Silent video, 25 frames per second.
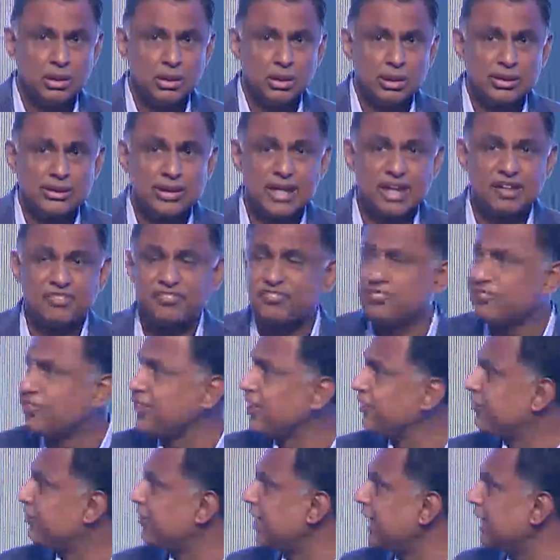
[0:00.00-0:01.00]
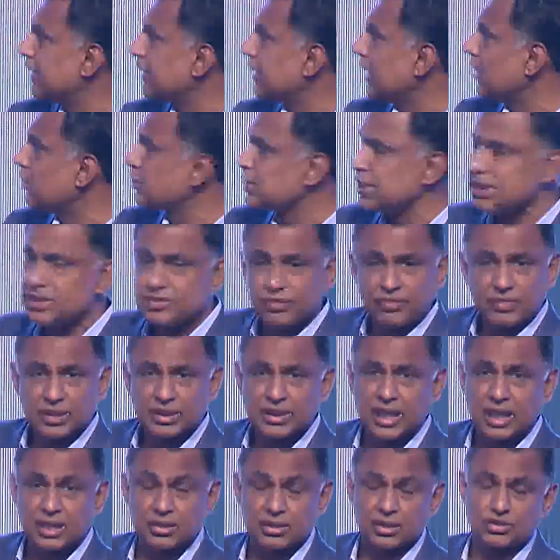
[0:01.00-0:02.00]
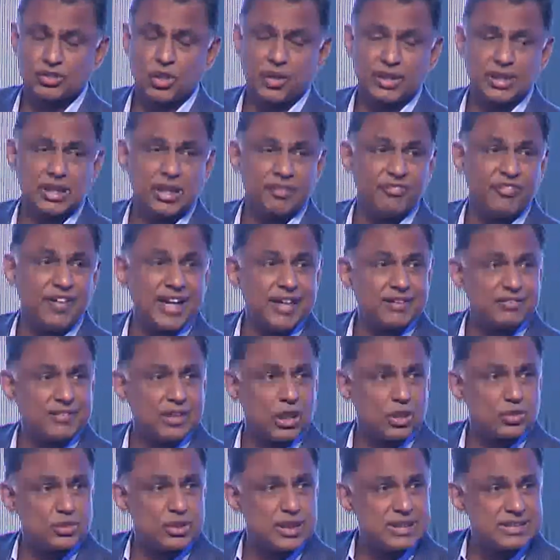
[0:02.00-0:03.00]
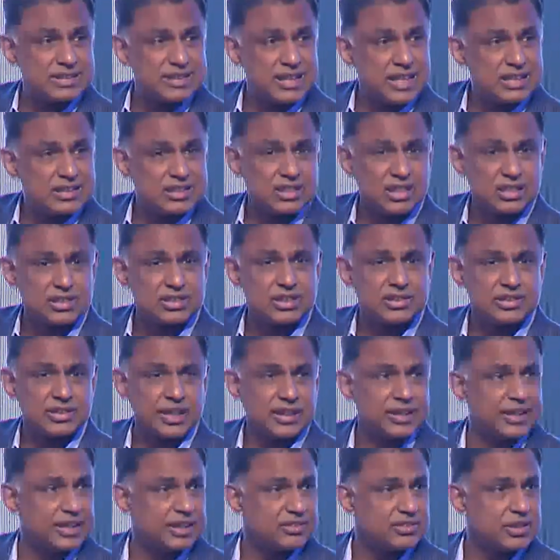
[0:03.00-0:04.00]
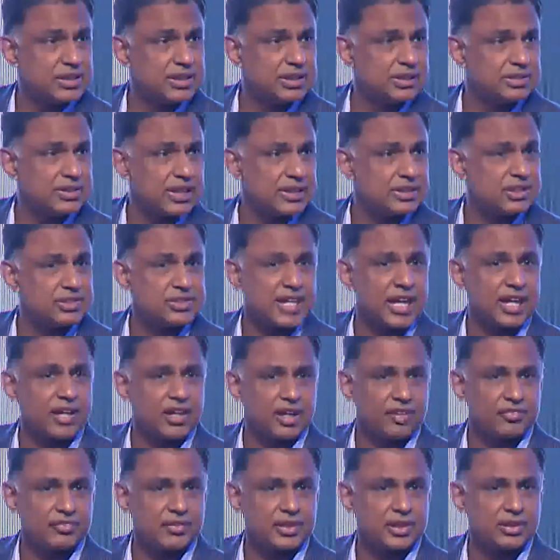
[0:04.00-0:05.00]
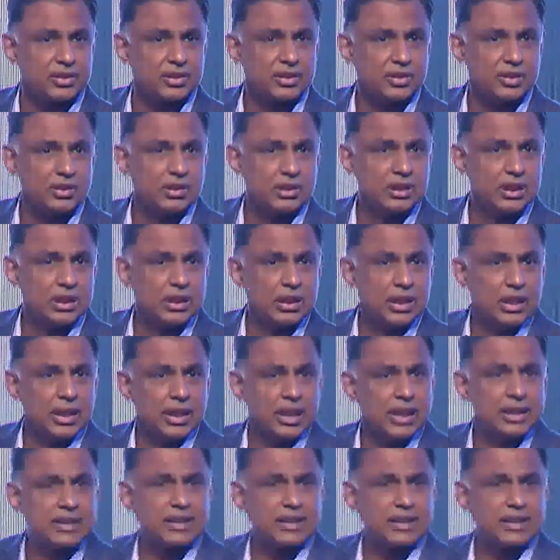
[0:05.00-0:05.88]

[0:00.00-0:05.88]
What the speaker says: There are 5,000 sensors inside this aircraft. It